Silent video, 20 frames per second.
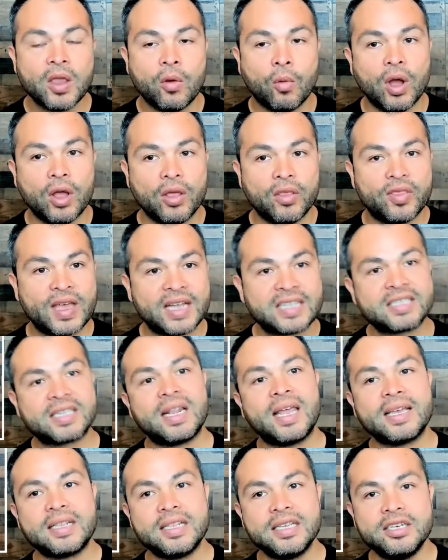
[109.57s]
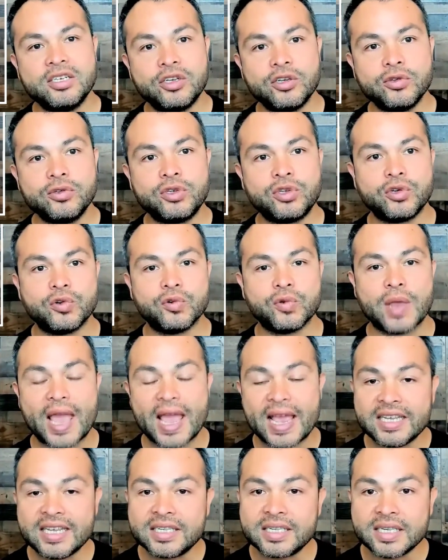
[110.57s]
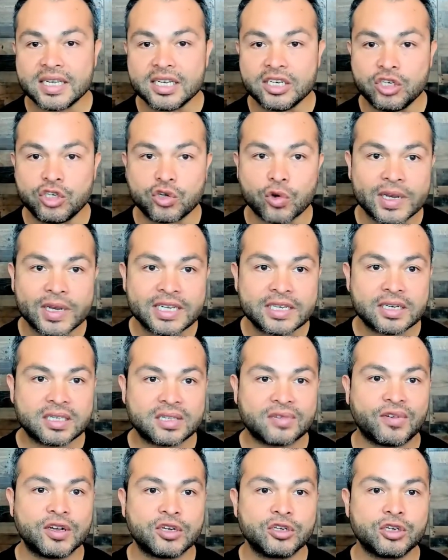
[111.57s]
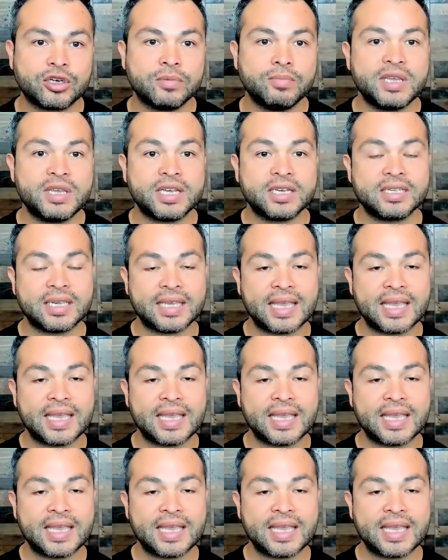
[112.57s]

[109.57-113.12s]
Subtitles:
Well, that's likely due to AC joint dysfunction because,